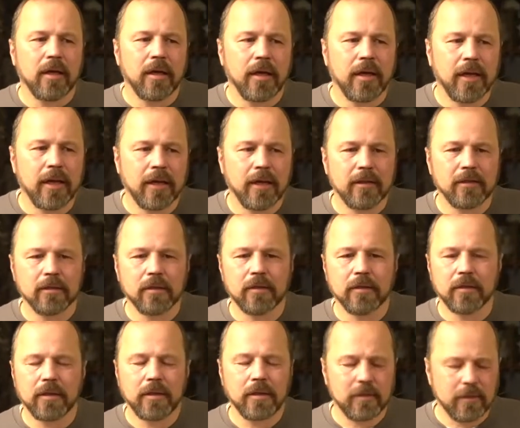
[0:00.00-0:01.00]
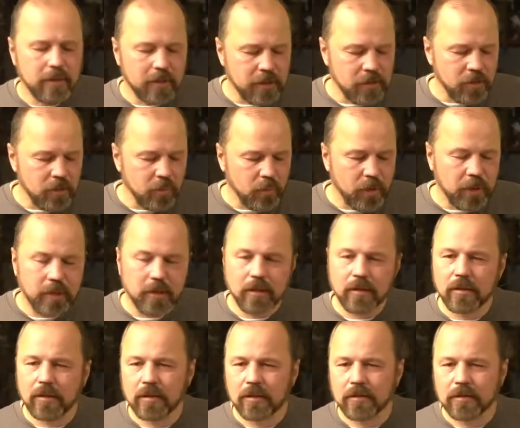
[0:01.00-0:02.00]
and uh, encouraging one
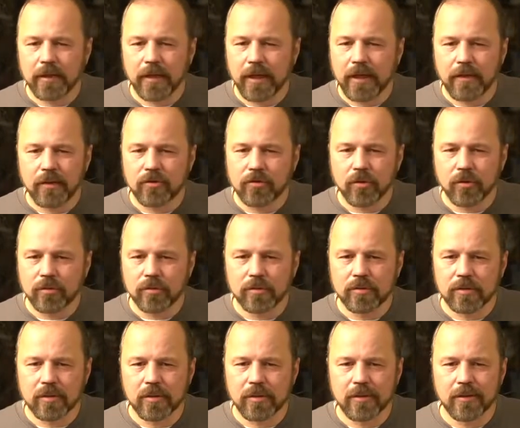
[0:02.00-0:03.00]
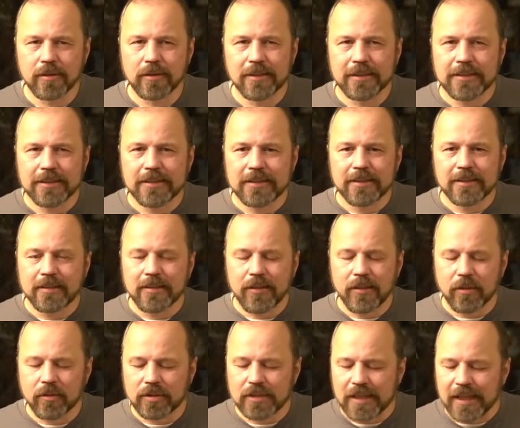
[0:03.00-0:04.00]
another. Hey, don't, uh, you
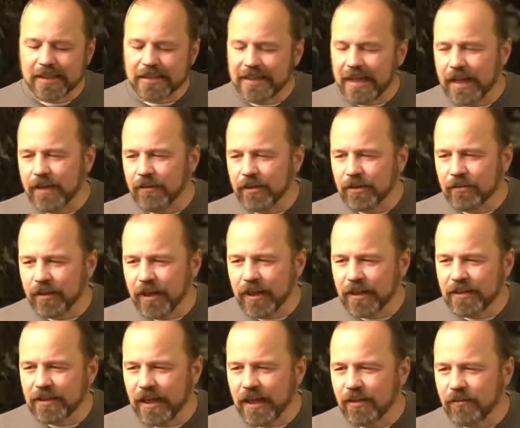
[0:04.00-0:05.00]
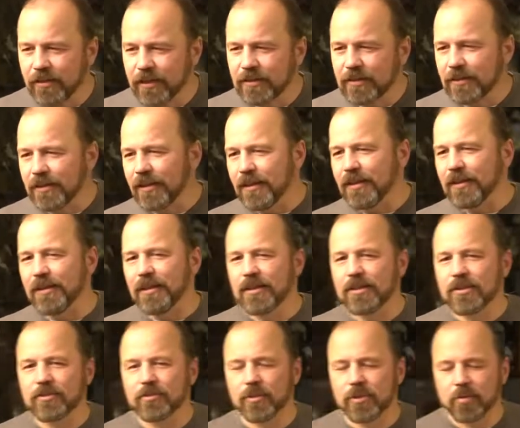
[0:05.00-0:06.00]
know, it's like David, right? David uh,
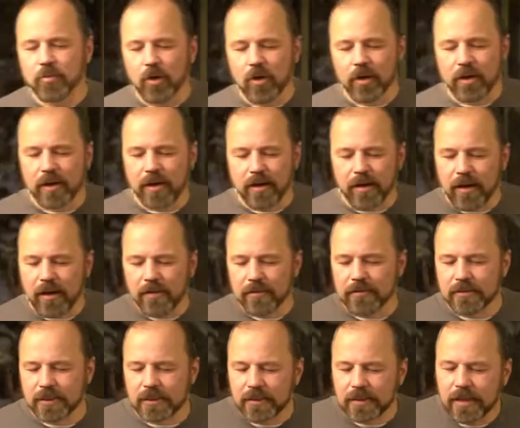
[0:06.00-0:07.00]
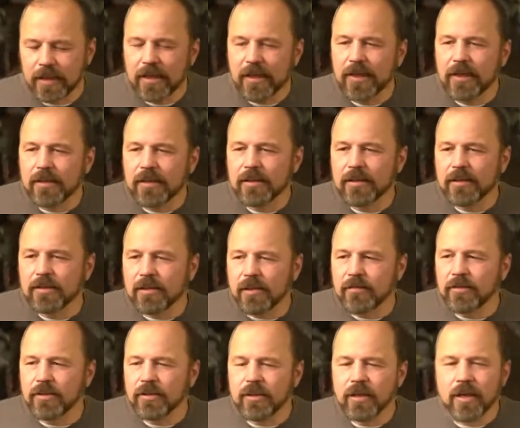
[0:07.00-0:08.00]
is, is walking around and uh,
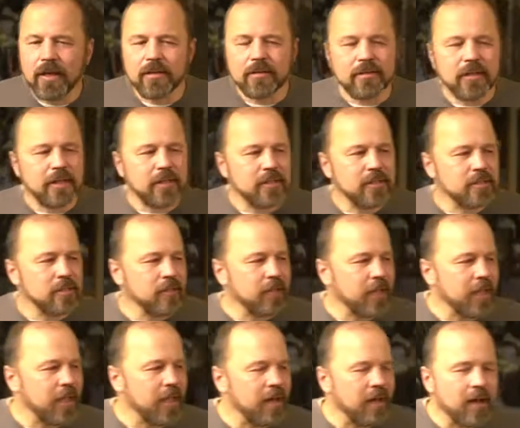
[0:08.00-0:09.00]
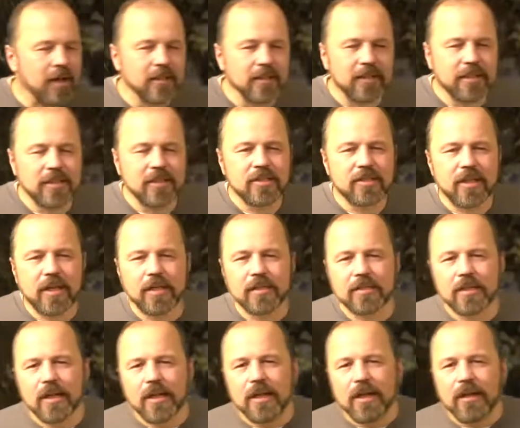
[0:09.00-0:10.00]
David the king, and he's looking around and he says,
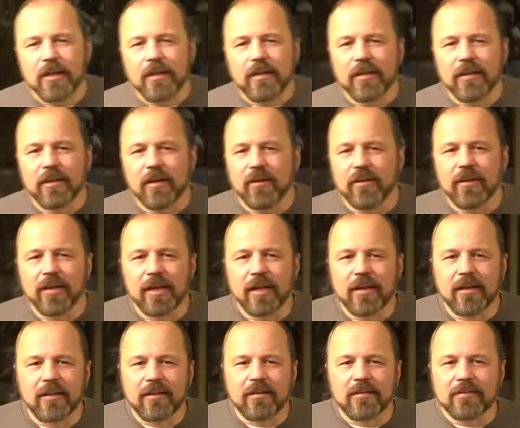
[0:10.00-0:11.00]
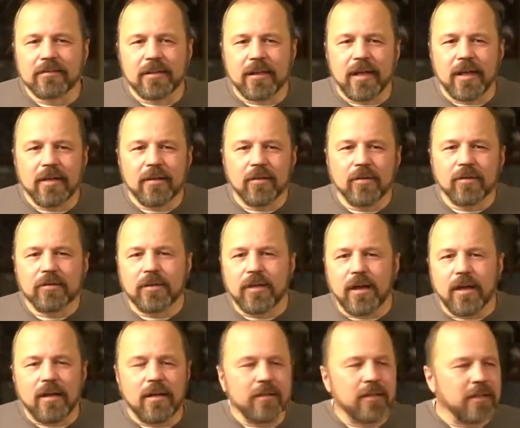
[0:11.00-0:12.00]
you know, like I looked
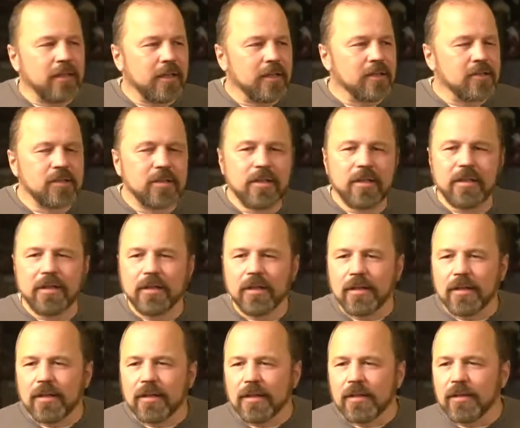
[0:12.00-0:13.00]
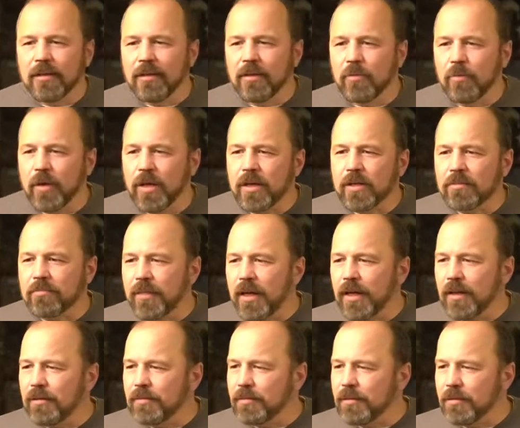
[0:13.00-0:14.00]
around and I see a wicked
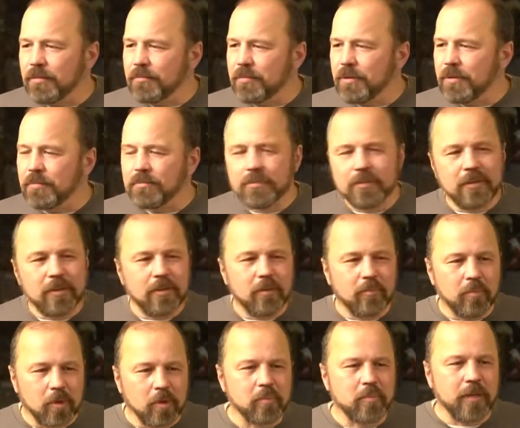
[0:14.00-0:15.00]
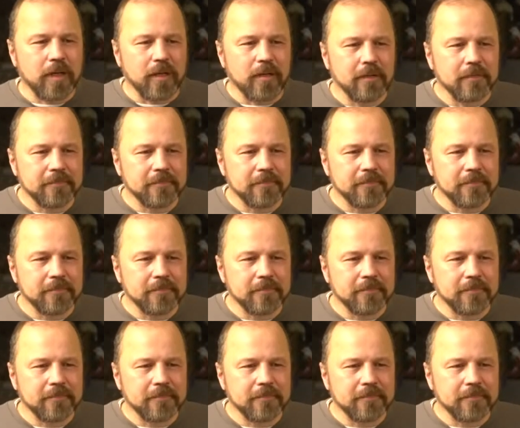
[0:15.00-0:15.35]
man, uh, you know, prospering.